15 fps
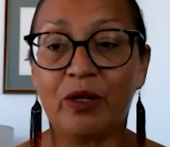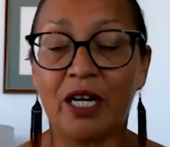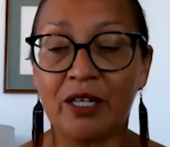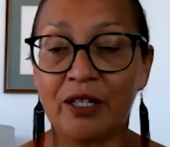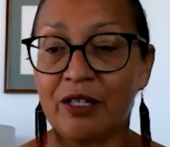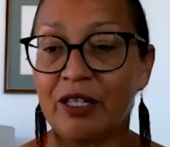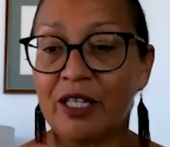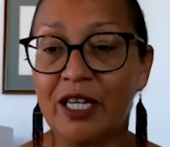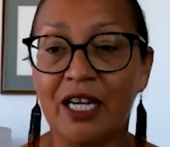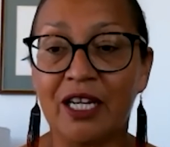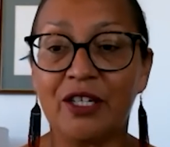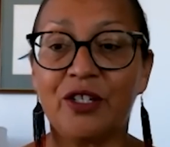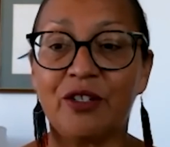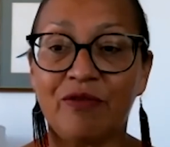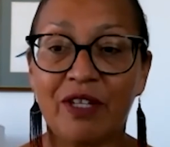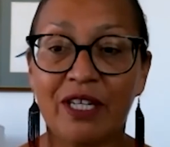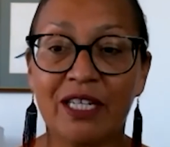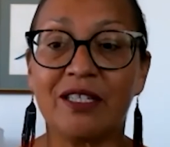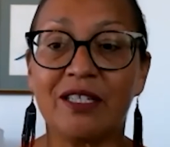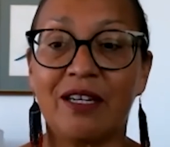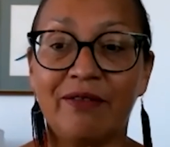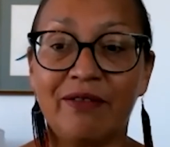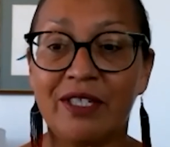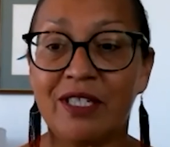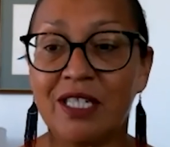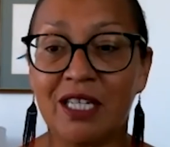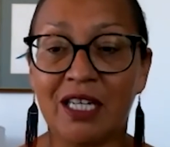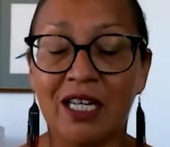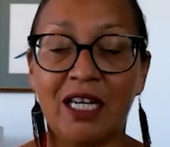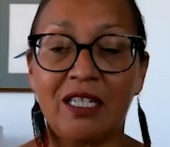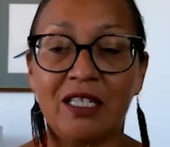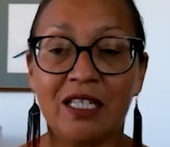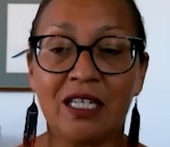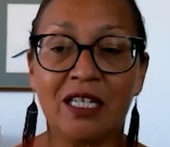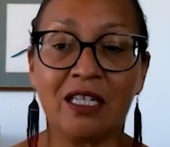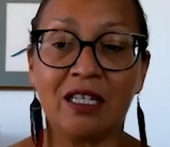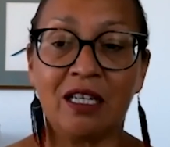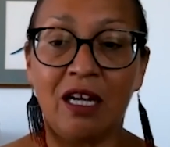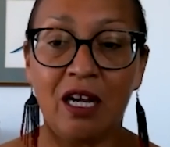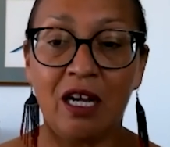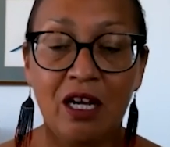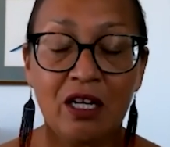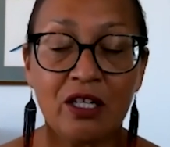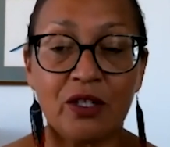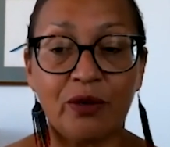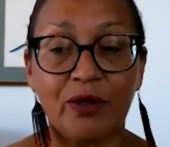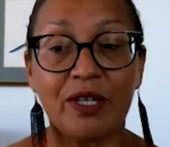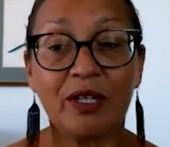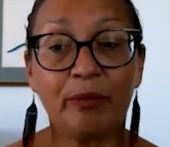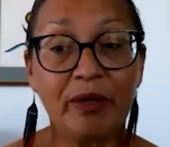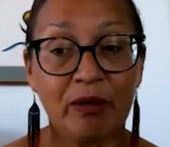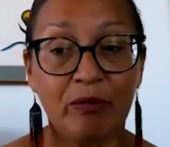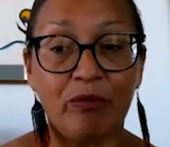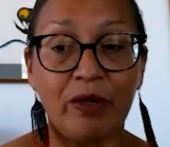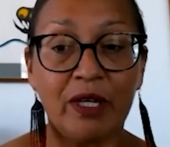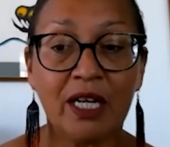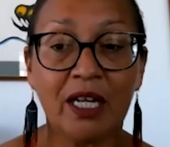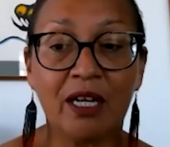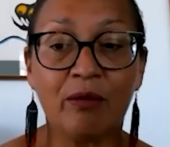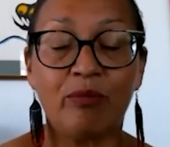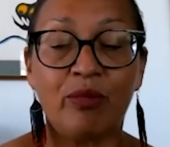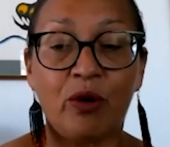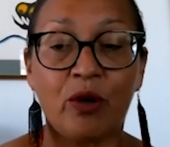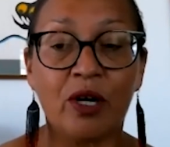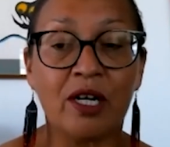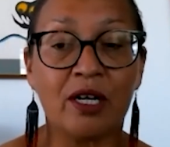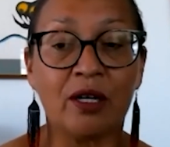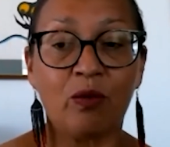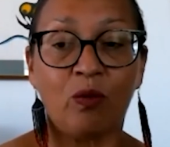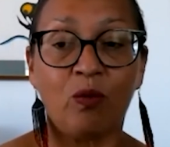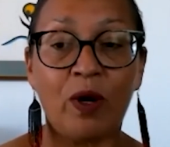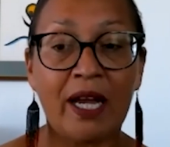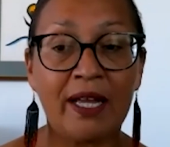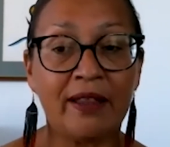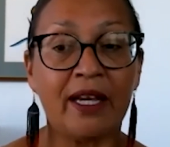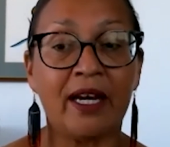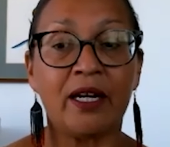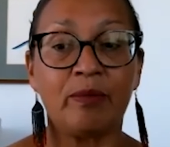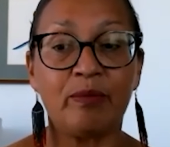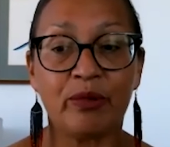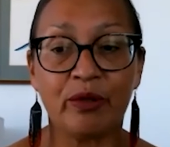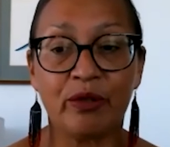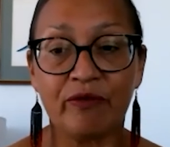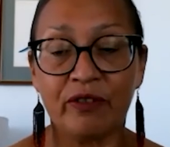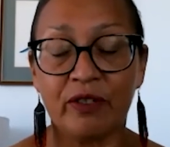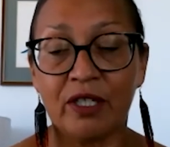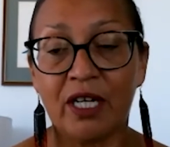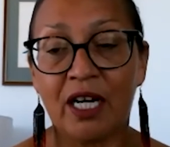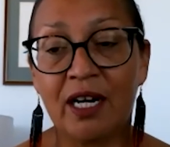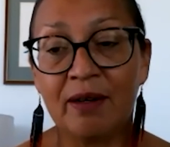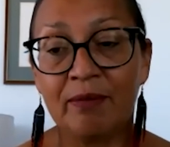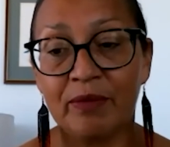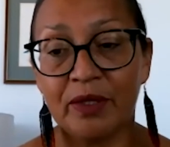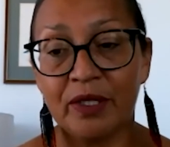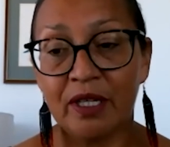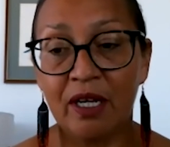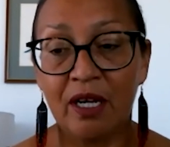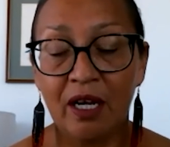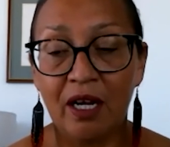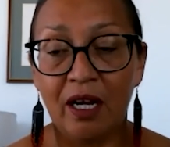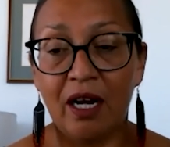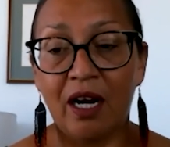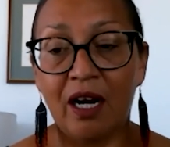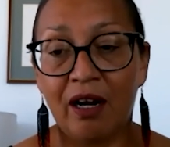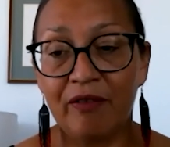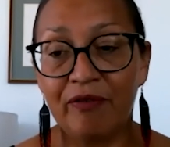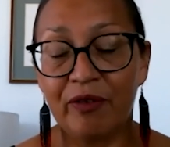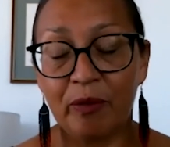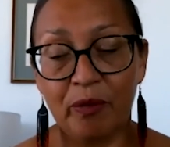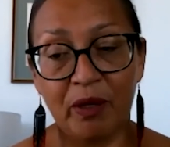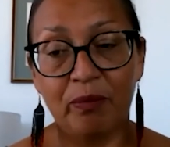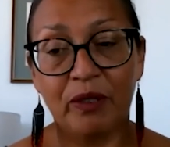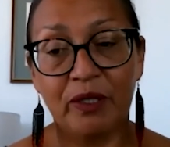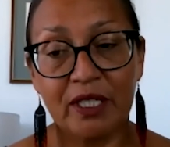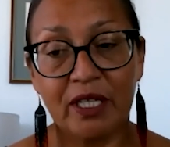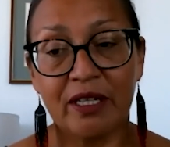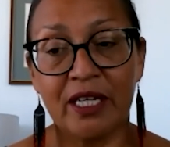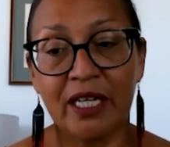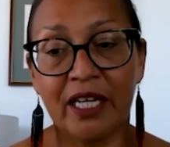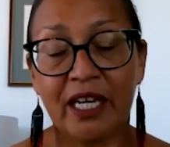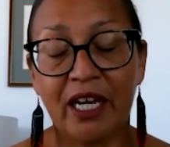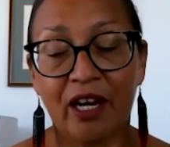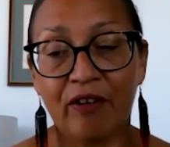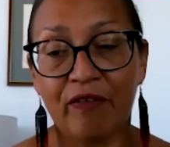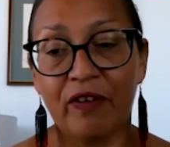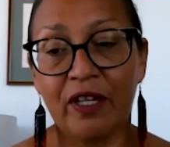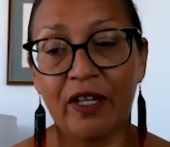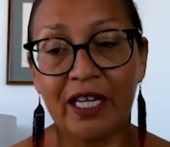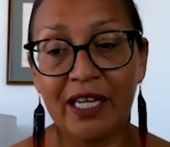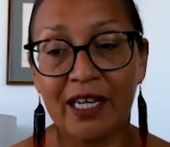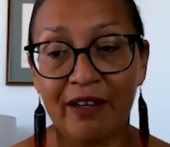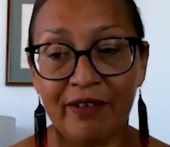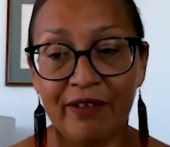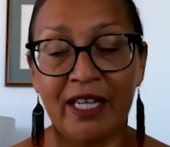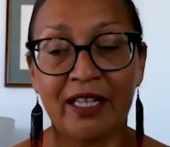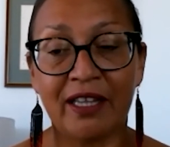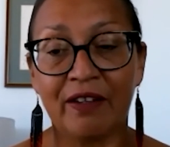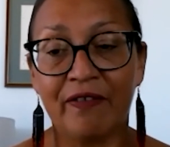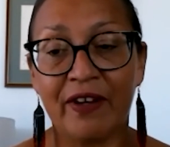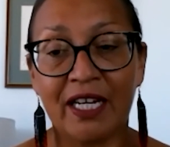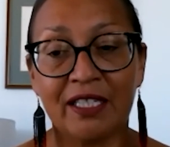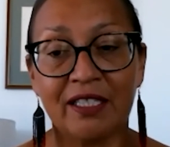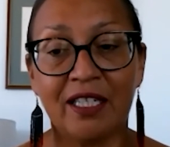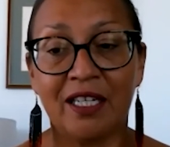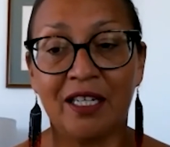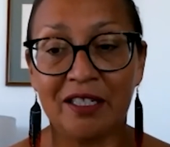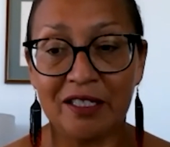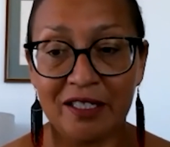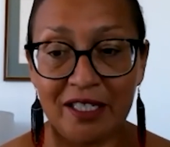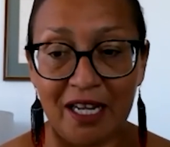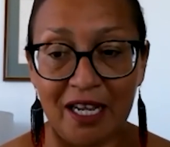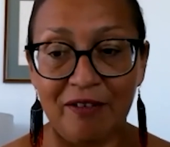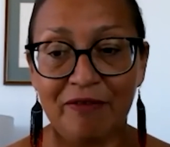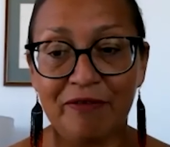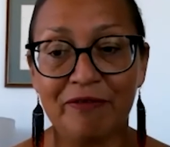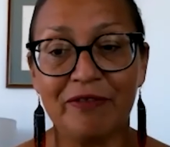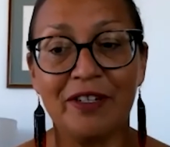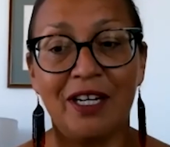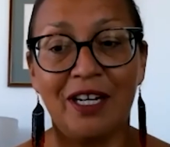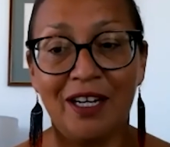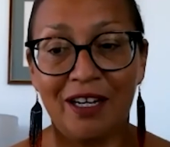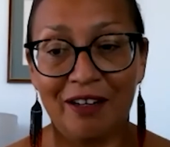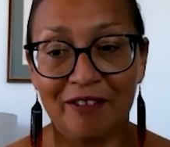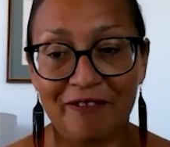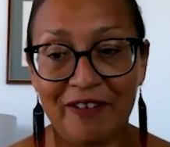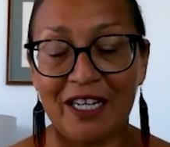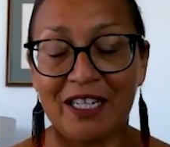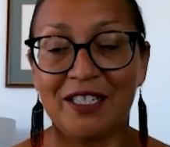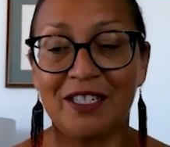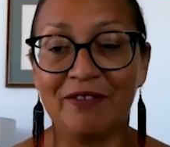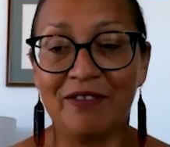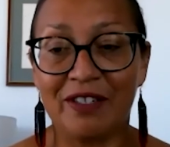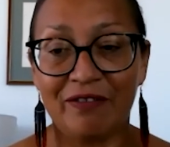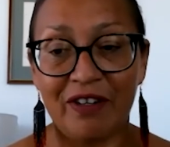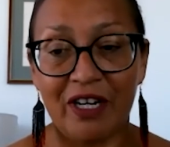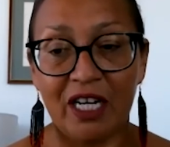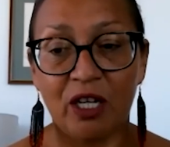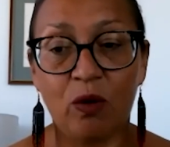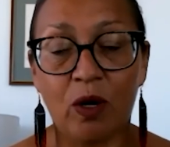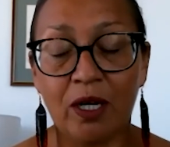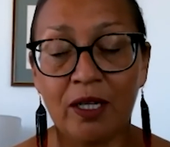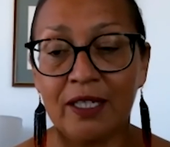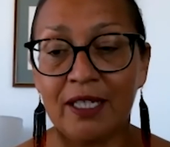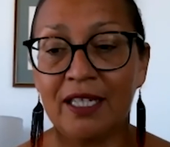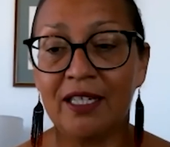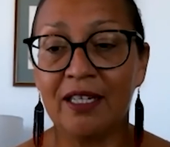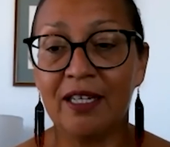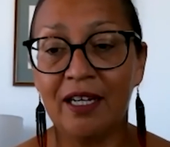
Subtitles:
under the age of like 17, 18. So it'll be really important when that approval comes for people to think carefully, given that the vaccine is safe, effective, and of high quality,